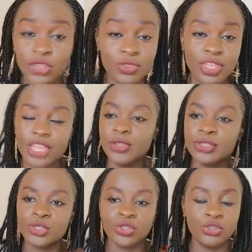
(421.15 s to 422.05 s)
you. They're
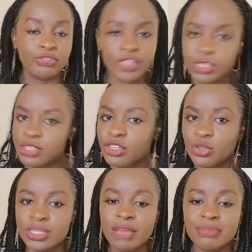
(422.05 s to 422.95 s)
used to you fixing your
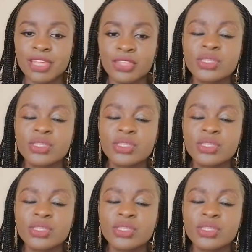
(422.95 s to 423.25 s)
stuff.